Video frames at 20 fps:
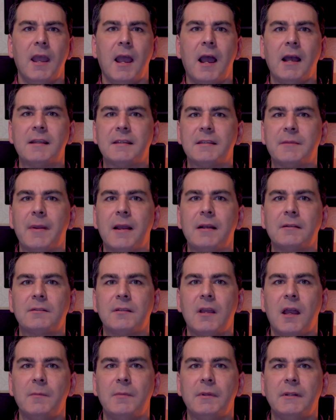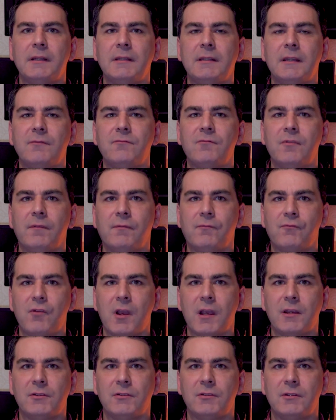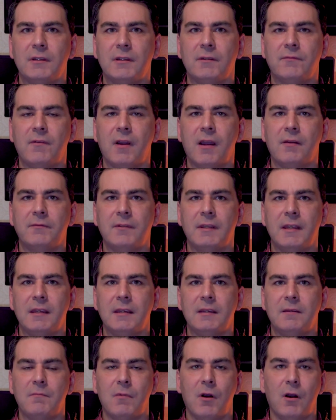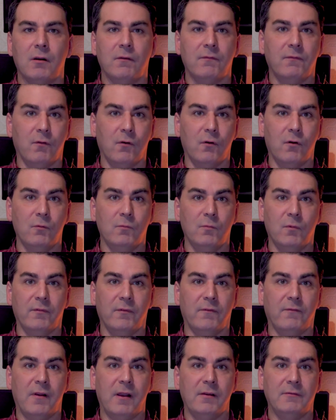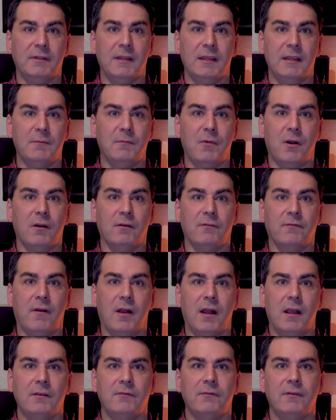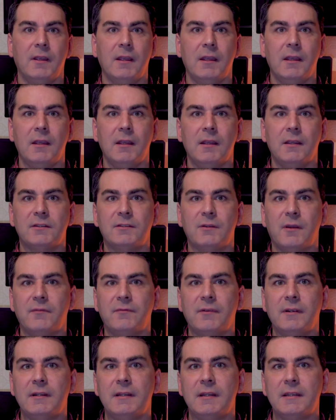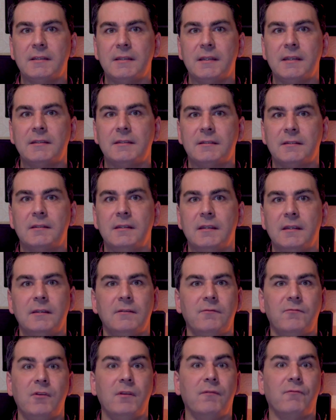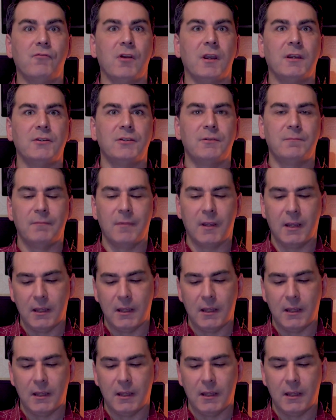And it's about time that they did refresh the 5D Mark IV with a 5D Mark V. So I think this is the refresh.